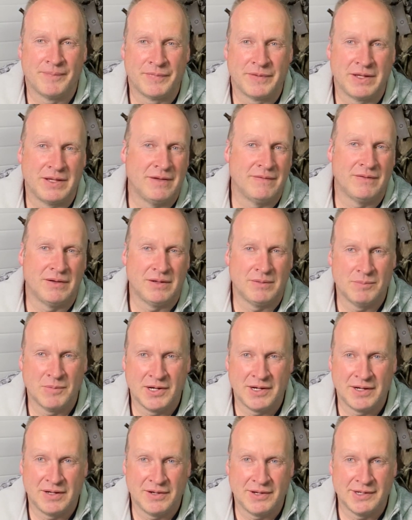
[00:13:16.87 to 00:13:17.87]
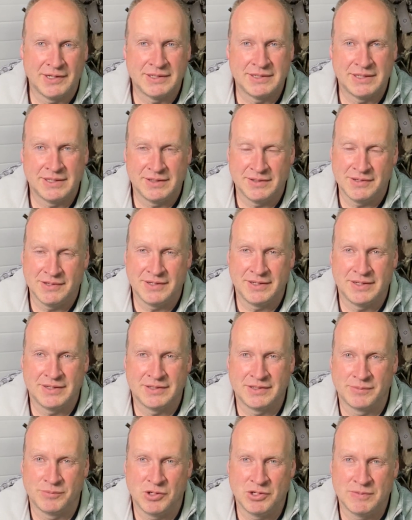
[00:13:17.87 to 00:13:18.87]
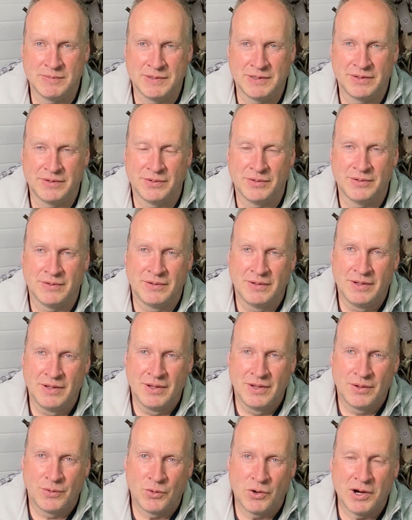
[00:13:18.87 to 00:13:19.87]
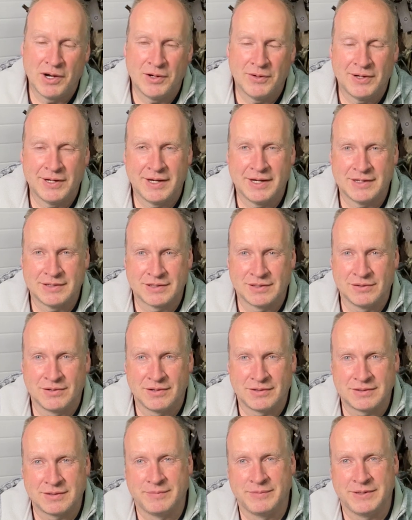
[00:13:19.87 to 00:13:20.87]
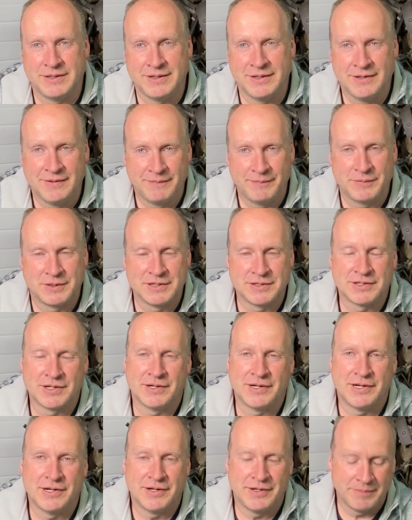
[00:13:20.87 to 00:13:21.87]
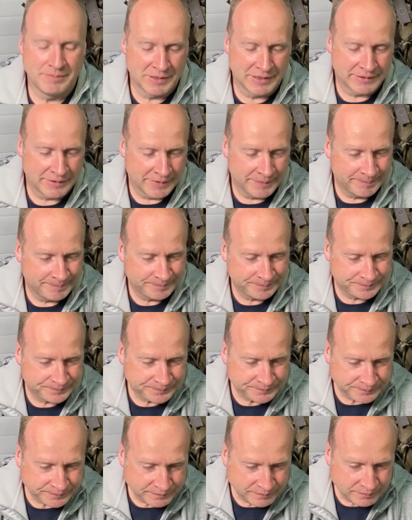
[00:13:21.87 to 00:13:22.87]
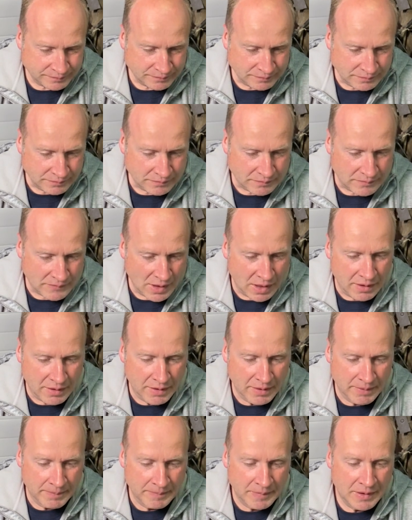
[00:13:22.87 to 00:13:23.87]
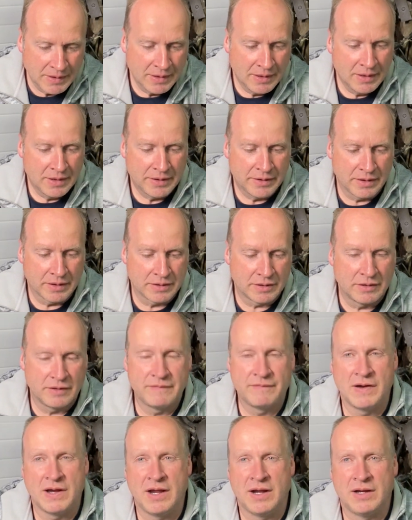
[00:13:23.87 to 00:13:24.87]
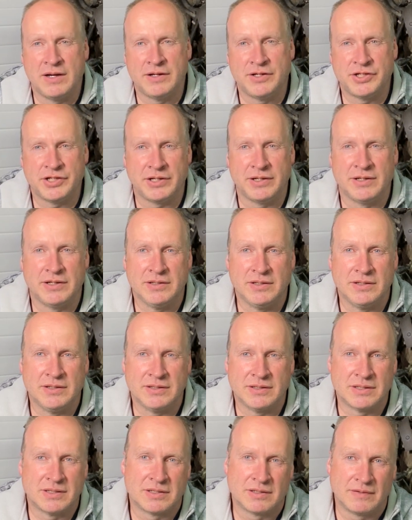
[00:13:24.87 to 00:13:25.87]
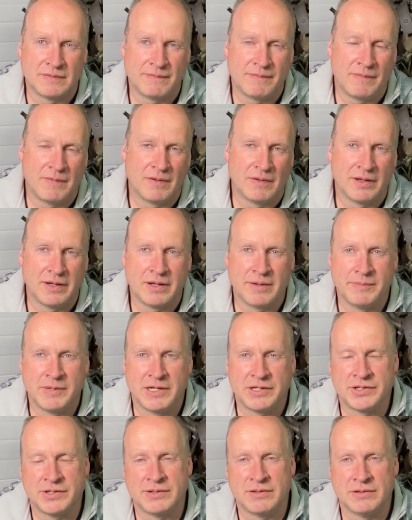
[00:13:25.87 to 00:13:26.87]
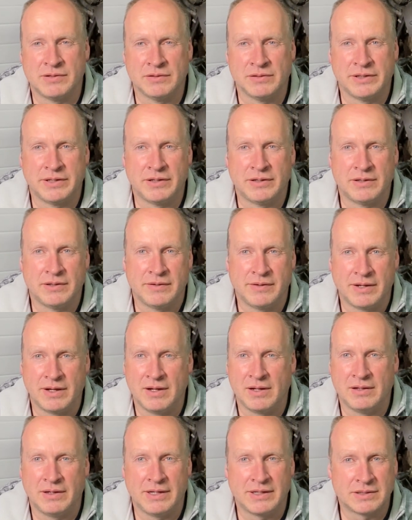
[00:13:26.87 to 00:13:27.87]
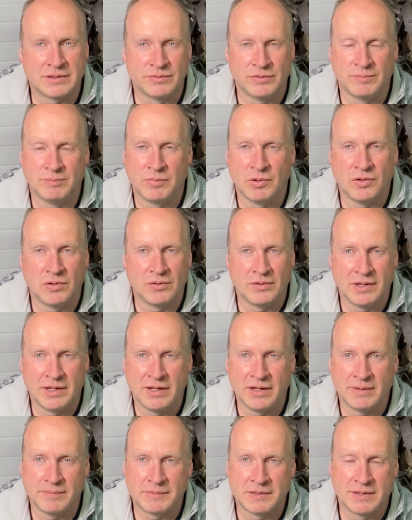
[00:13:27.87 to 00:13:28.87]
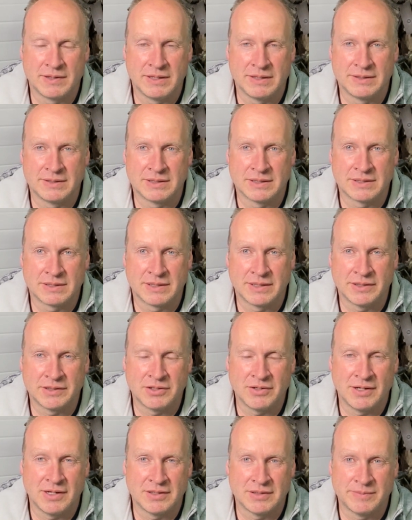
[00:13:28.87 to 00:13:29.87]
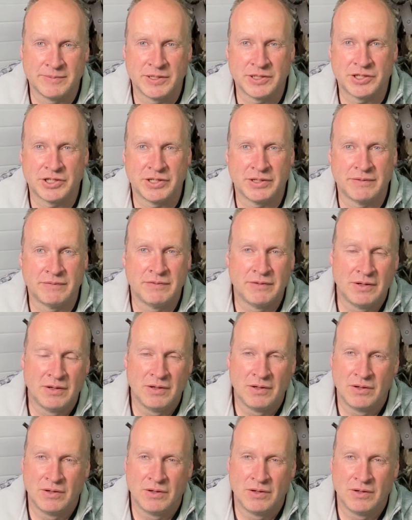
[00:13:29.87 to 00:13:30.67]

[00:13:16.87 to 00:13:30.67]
Even in my 1990 Suburban, the wiring has a lot to be desired. But the other advantage is, like I mentioned earlier, LS will bolt right up to the existing transmission,